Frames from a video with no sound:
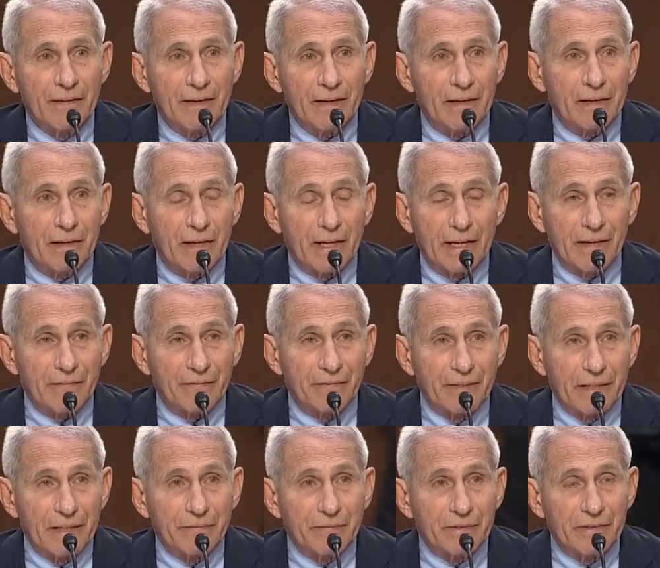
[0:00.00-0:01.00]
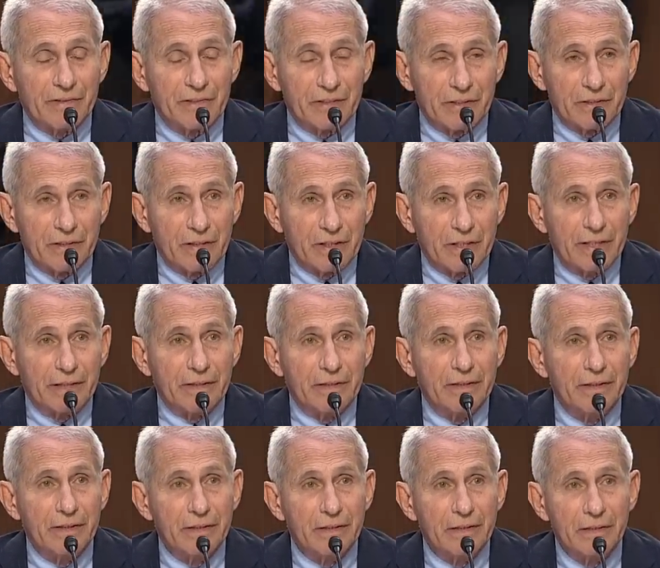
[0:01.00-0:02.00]
And I have never
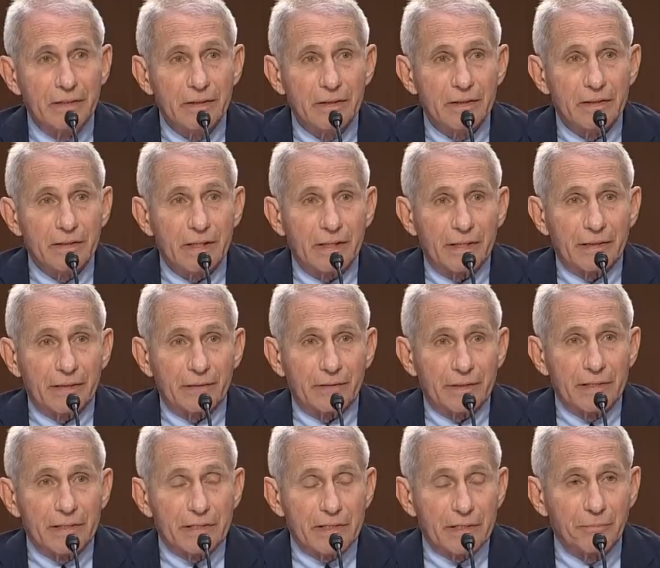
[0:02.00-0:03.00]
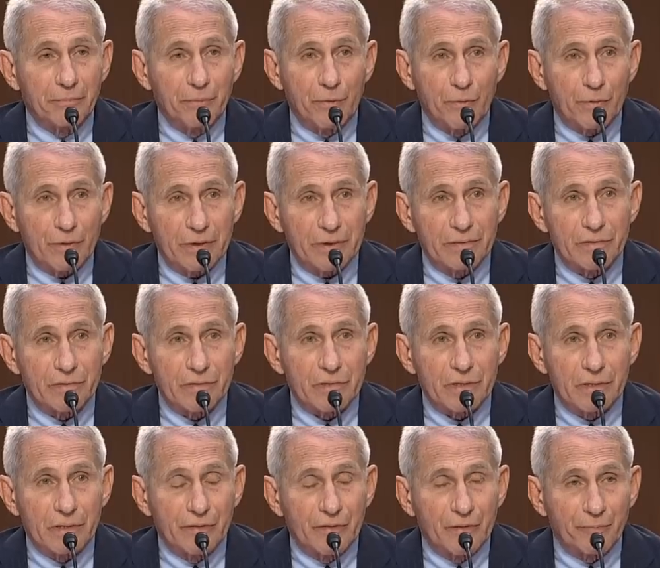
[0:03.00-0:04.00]
denied that there is
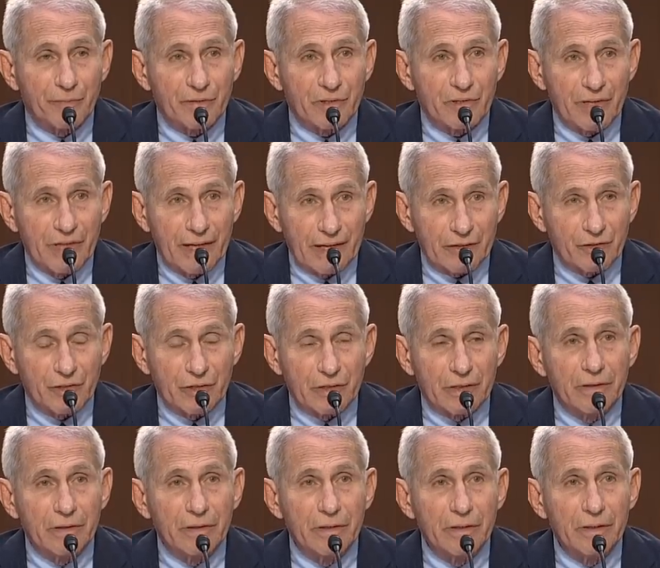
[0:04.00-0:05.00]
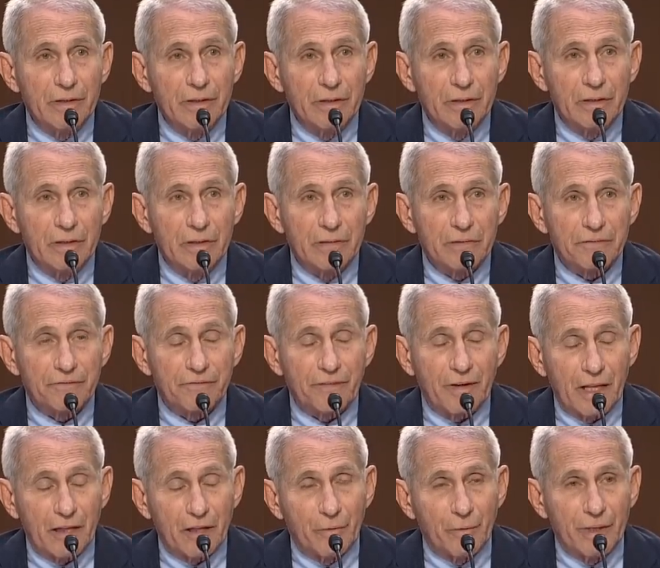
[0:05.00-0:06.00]
importance of the protection
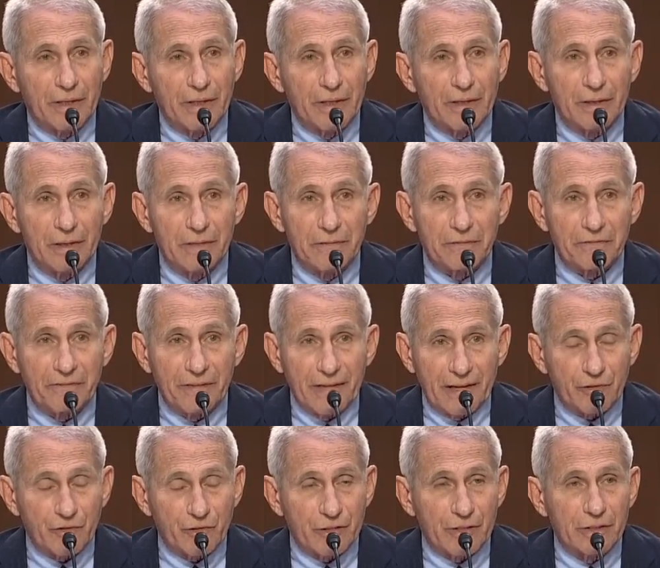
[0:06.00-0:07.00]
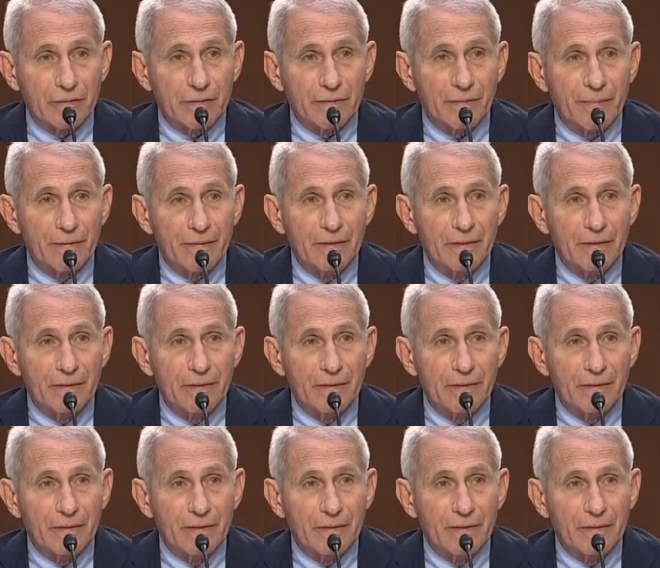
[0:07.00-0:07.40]
following infection.